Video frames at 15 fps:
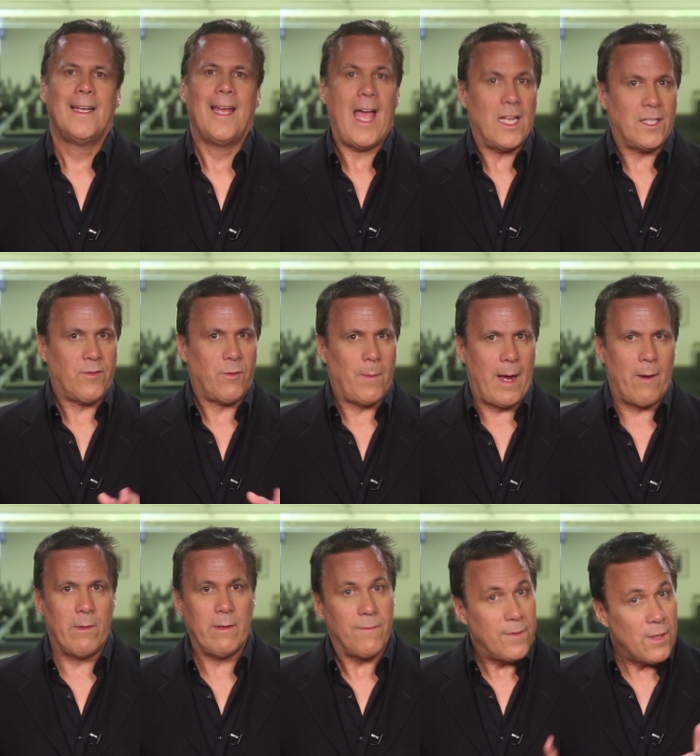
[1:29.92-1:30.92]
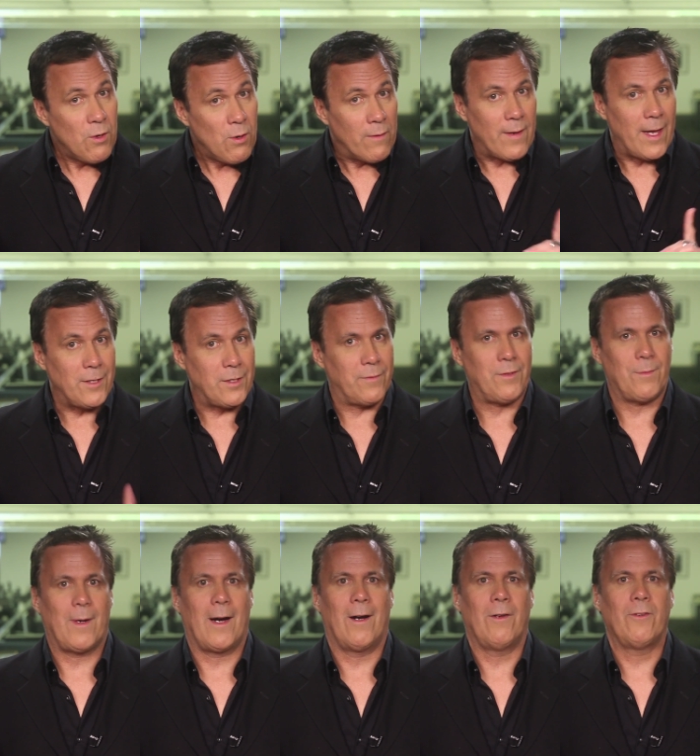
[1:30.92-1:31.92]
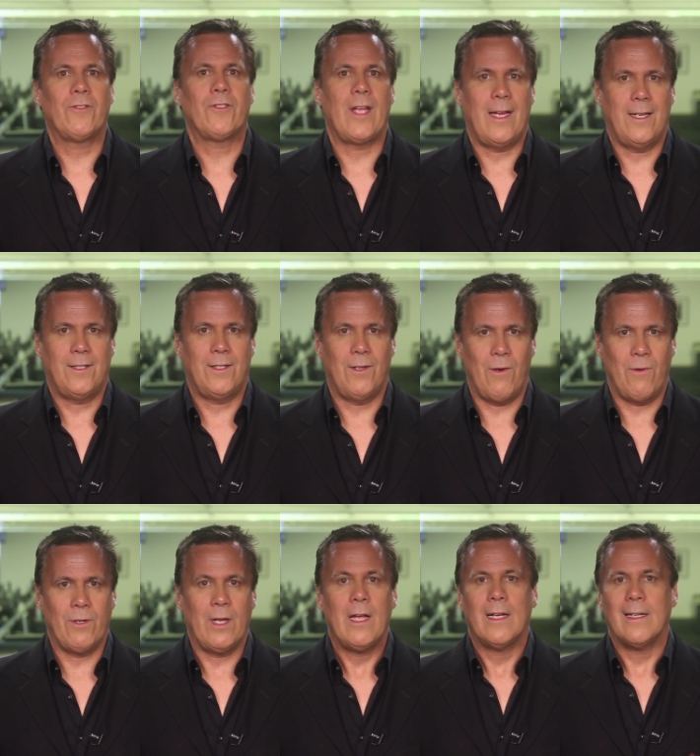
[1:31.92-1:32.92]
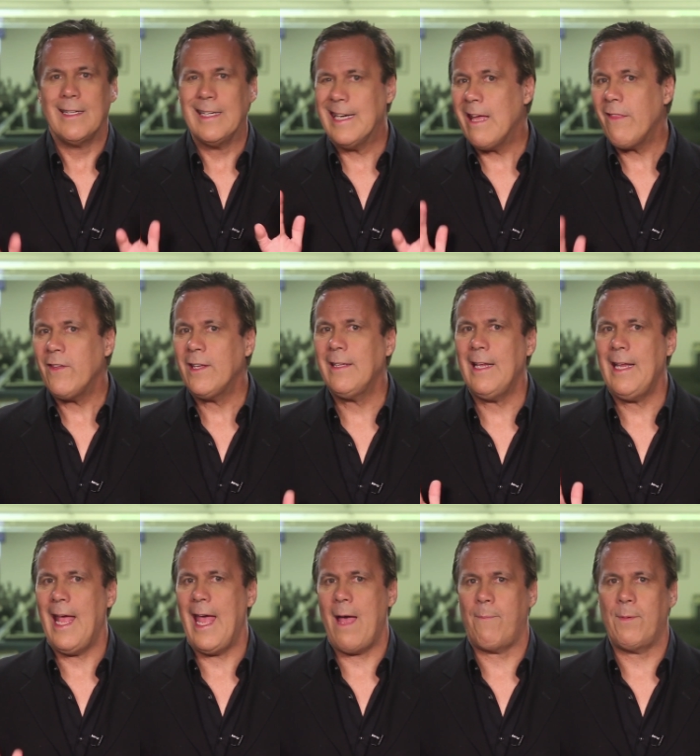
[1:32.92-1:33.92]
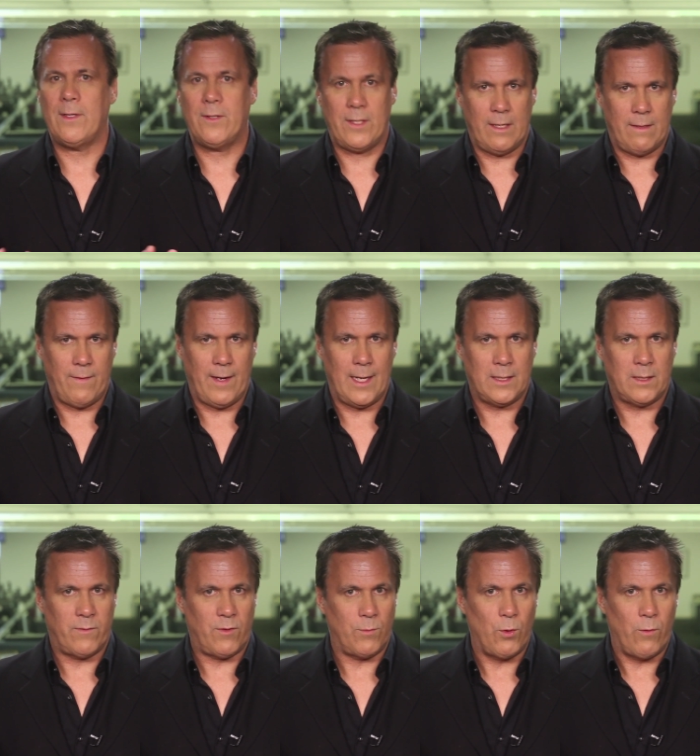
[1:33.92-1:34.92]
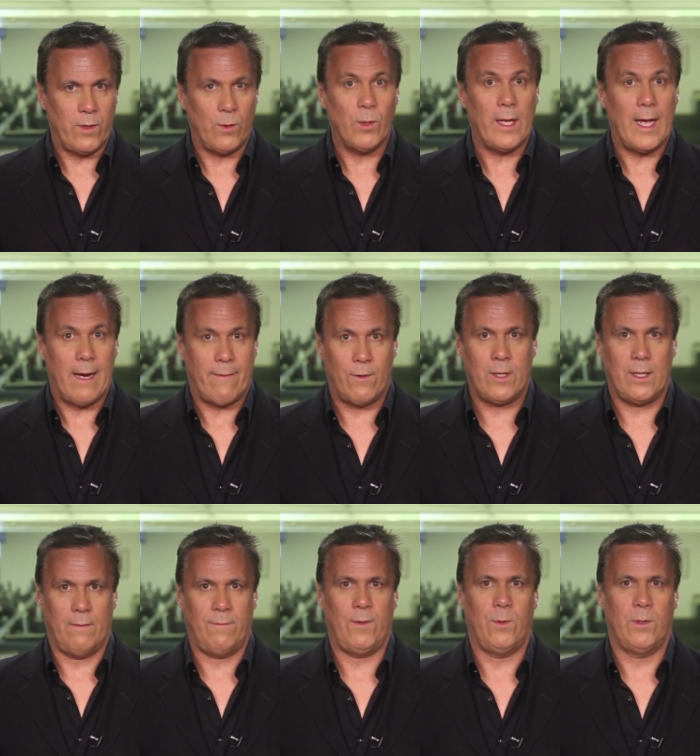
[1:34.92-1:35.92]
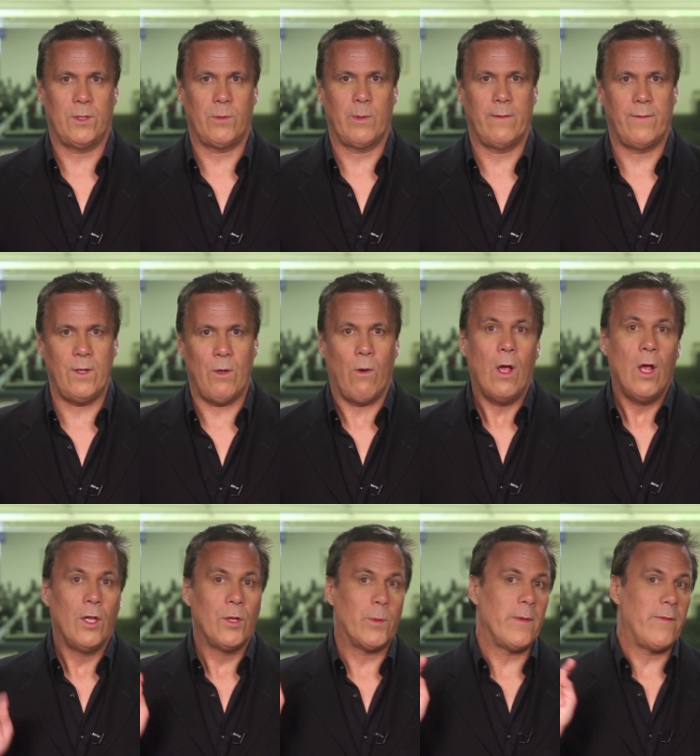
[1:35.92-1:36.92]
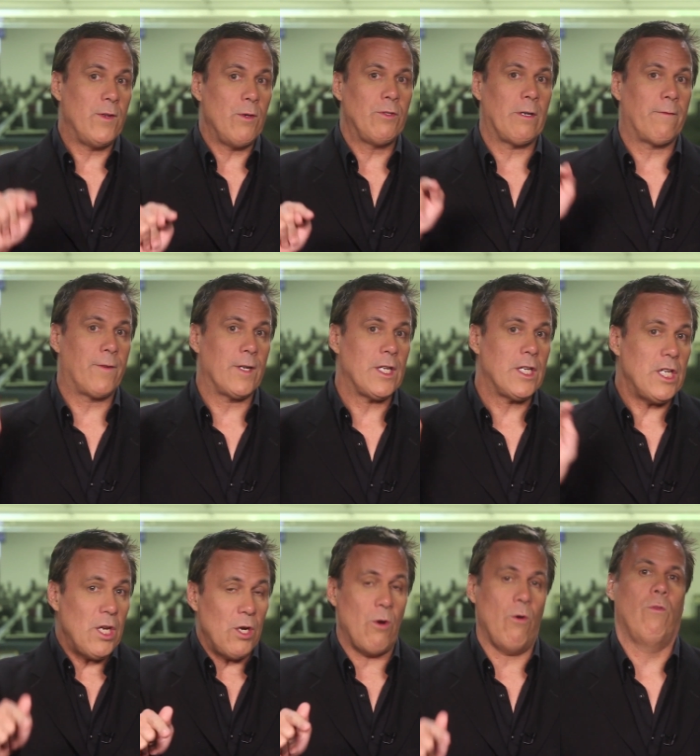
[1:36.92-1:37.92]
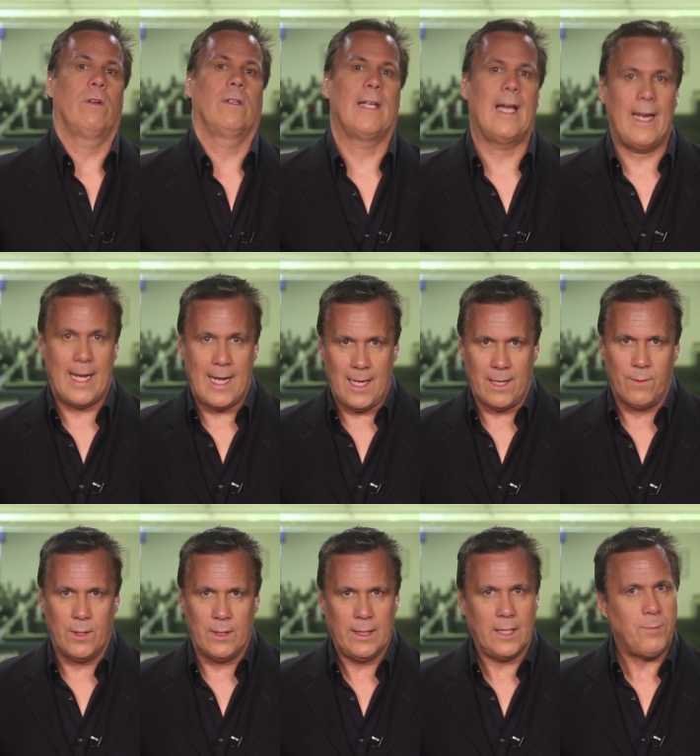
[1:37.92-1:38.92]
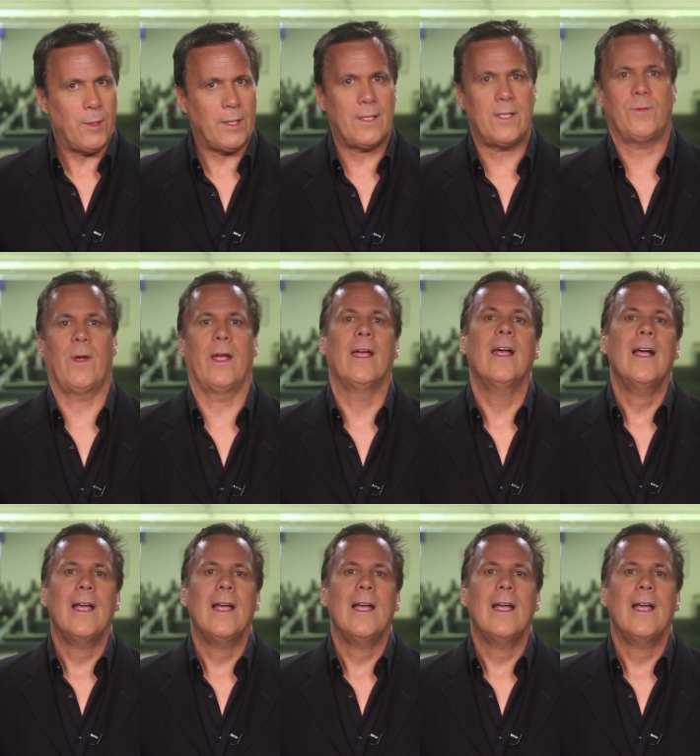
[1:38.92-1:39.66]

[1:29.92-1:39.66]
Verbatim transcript: As for my review of Edge of Tomorrow, stay tuned. Nothing that happens in advance of a movie will ever influence a review. The reviews are for you, not Hollywood. Let's put it this way.